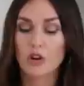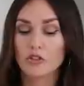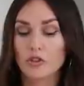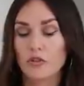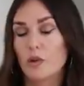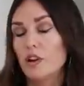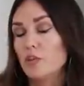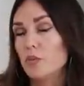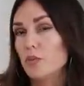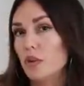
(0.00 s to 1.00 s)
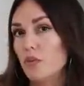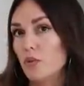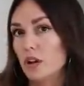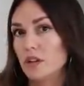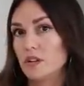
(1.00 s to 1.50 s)
could also, if you wanted to, if
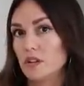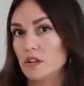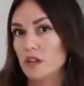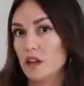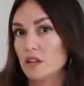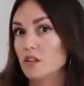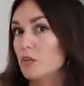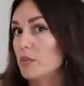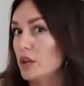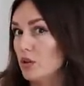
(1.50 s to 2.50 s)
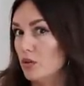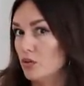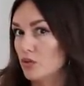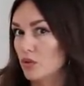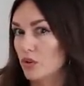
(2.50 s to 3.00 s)
you wanted to take this from being
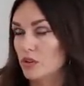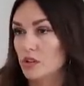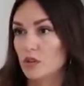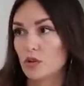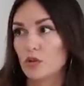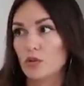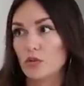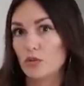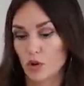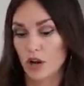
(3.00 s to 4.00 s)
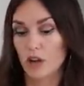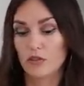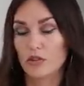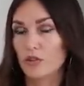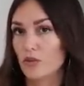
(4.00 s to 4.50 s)
neutral to more
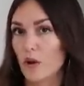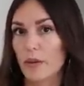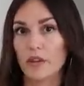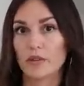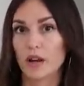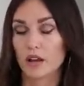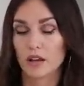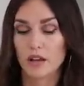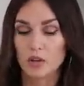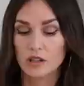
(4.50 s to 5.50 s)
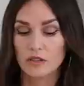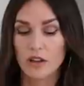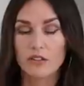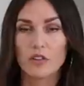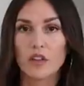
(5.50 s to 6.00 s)
colorful, swap out the rug. You could leave
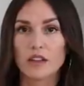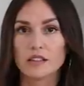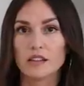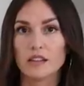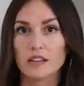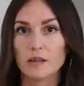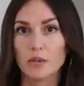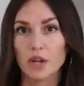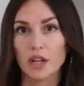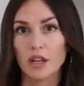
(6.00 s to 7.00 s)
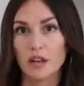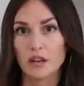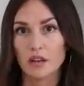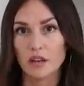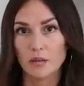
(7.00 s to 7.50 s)
everything as it is and bring in
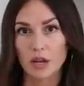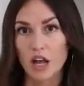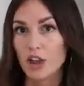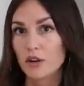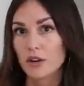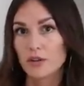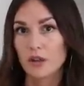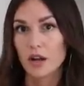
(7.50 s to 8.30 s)
a little bit of color in the